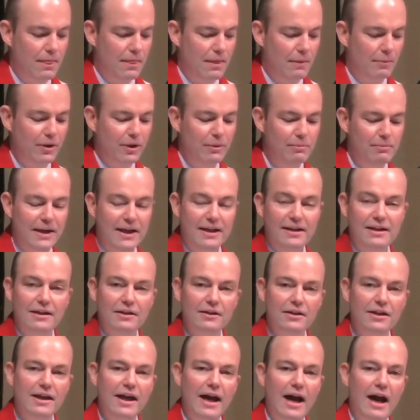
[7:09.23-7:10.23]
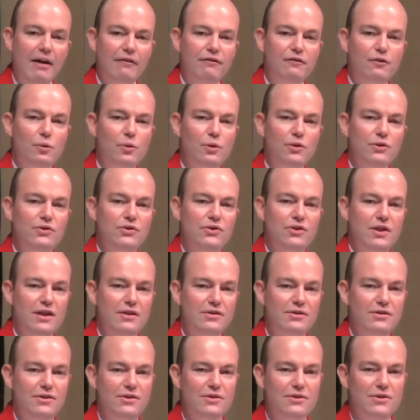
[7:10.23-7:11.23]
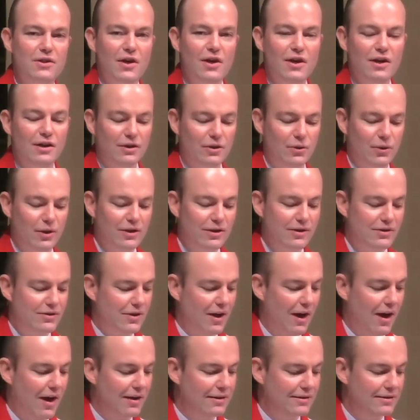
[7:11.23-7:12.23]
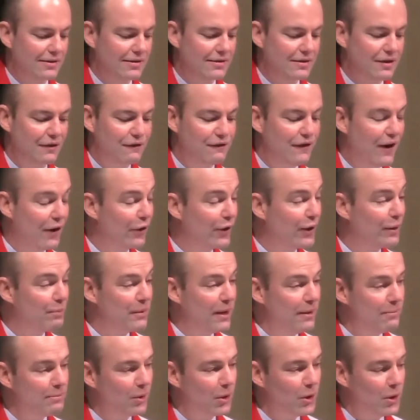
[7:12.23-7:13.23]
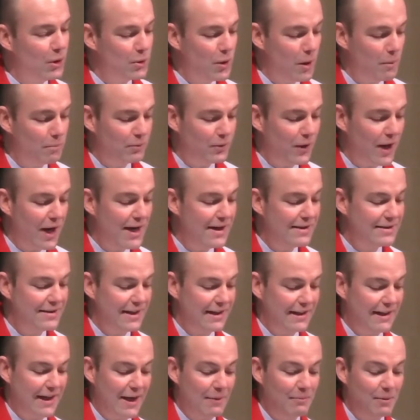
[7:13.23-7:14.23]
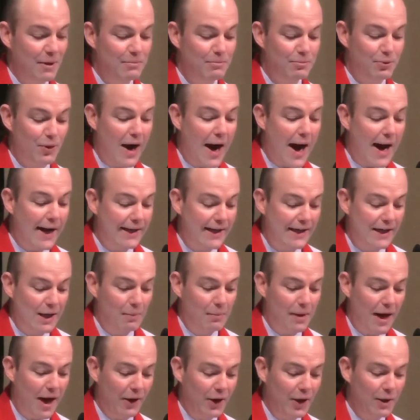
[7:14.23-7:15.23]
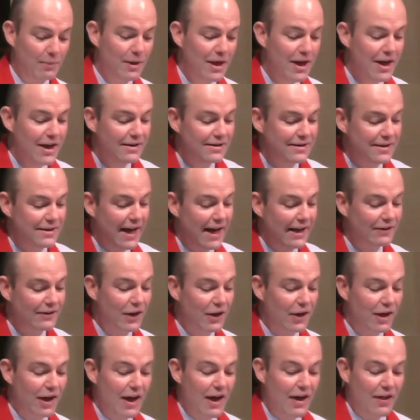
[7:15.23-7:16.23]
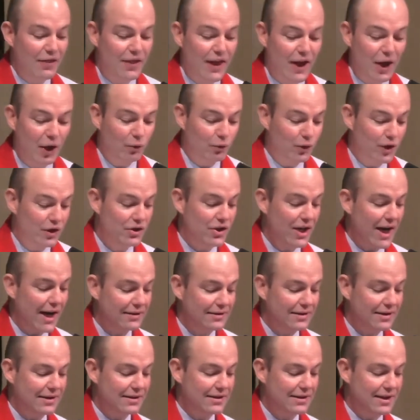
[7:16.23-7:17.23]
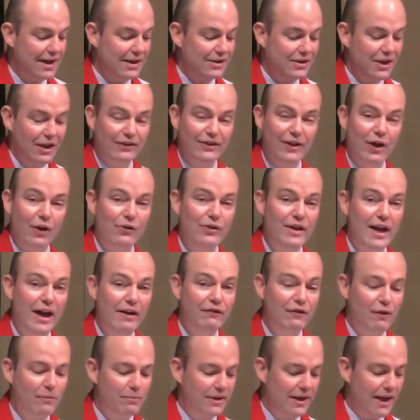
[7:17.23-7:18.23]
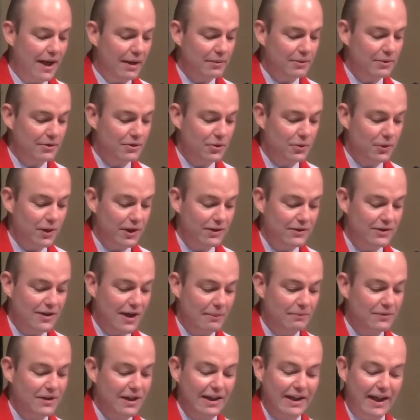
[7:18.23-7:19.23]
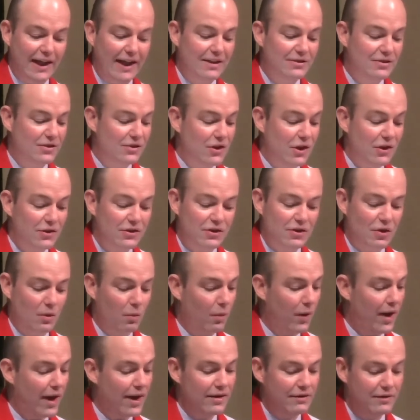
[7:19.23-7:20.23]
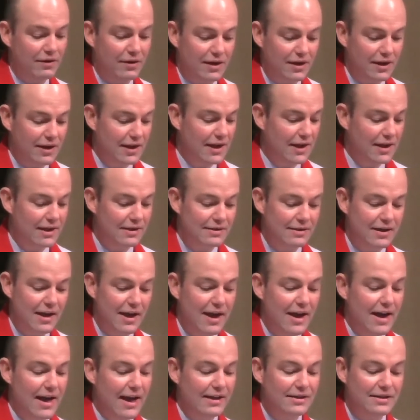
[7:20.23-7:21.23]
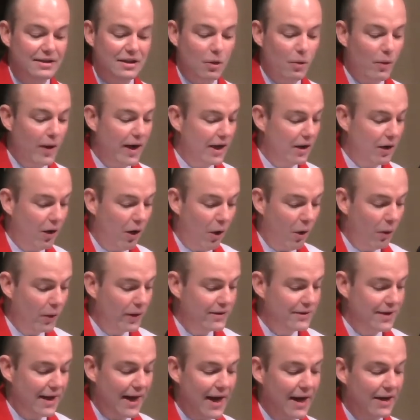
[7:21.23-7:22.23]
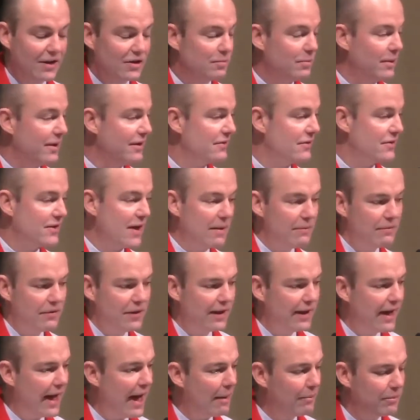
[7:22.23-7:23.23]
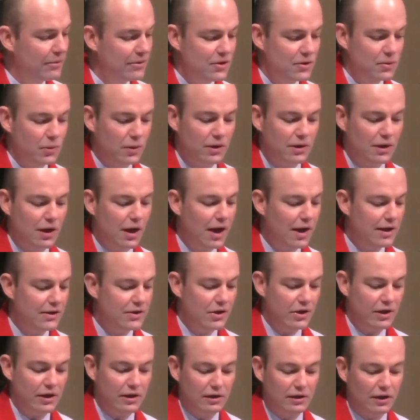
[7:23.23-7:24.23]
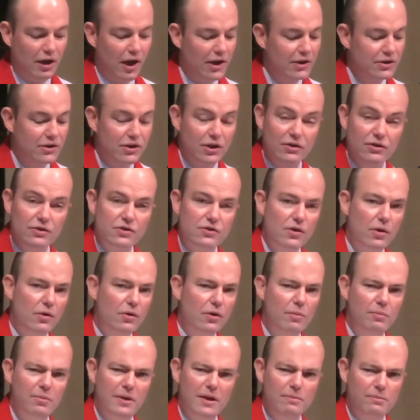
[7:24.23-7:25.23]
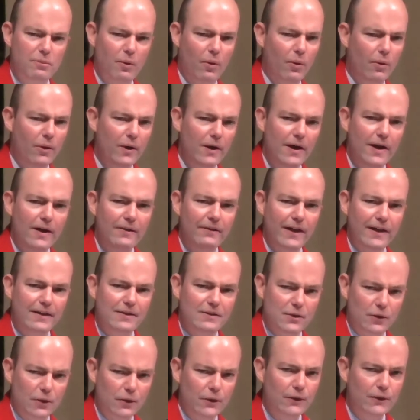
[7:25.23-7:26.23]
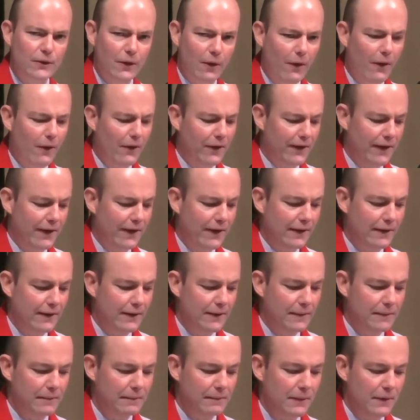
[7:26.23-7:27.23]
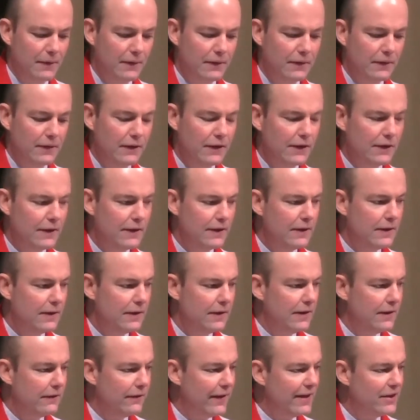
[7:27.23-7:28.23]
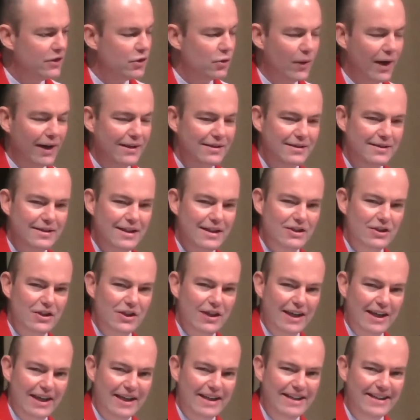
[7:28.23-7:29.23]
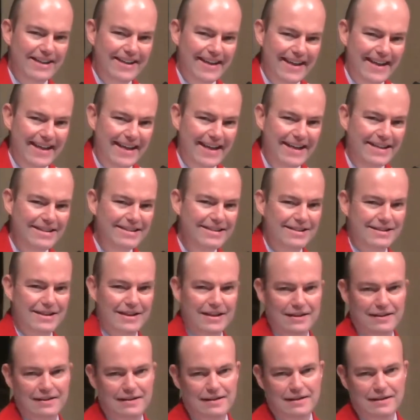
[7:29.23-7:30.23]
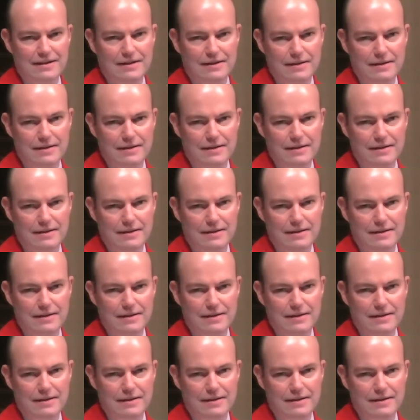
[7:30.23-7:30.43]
But immediately afterwards, Jesus criticizes the very people who are praising him and bragging about him, saying that they'll reject his teaching, they'll never be able to accept him. It's just the way that it is. It's the way it always has been. Same thing happened to Elijah and Elisha, and so the people, they turn on him. They transition in an instant